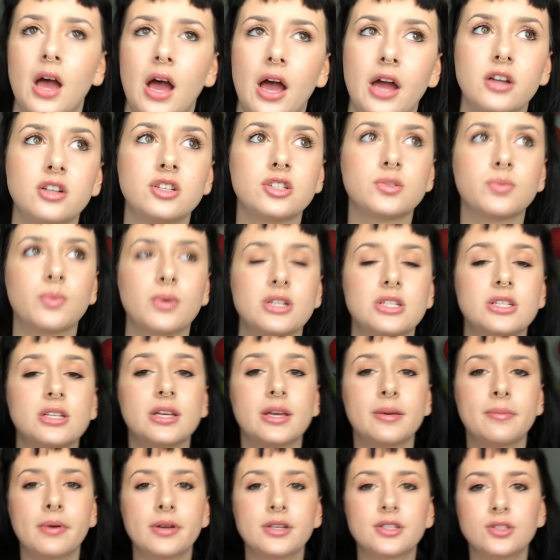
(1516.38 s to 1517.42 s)
I just want to
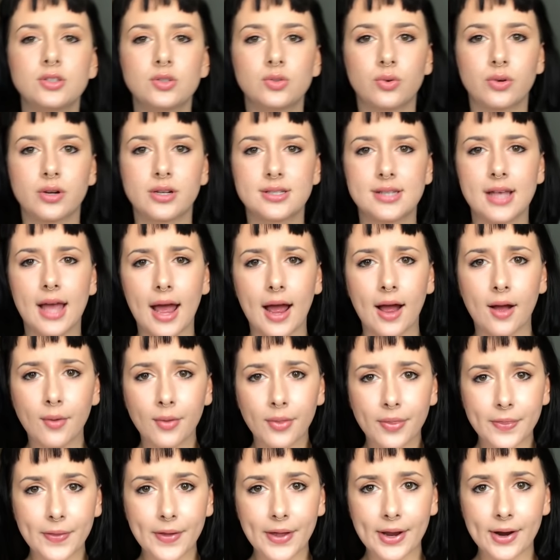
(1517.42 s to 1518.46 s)
get my stories
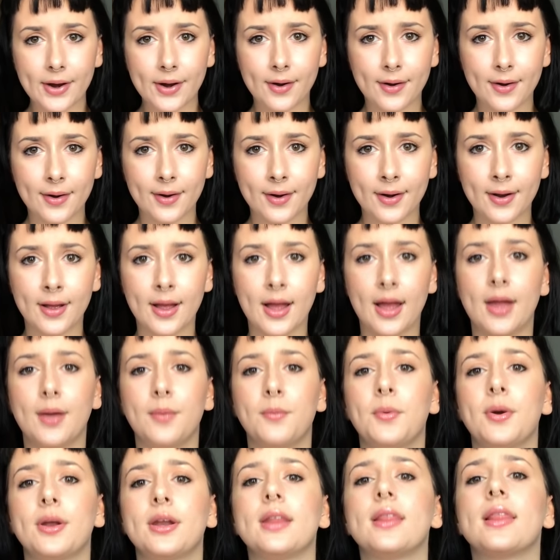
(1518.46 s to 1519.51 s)
out there. I
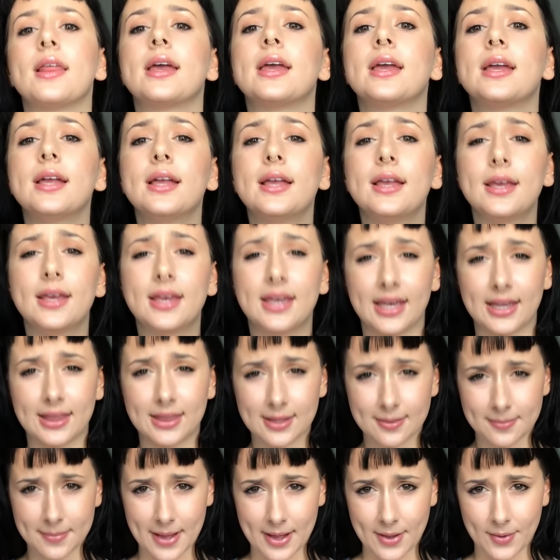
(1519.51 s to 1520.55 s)
want to, like, get
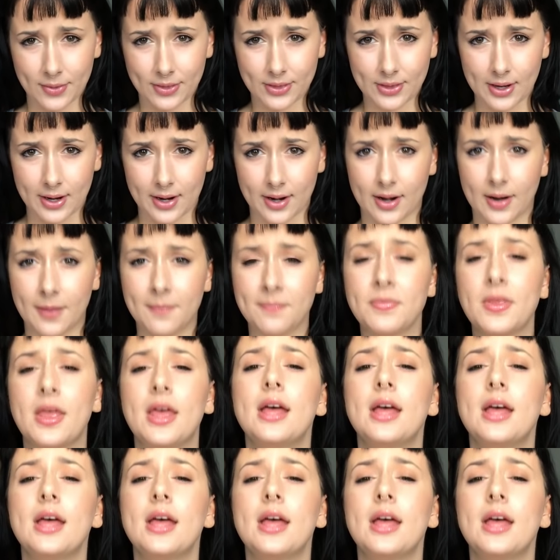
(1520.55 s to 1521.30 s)
them out there.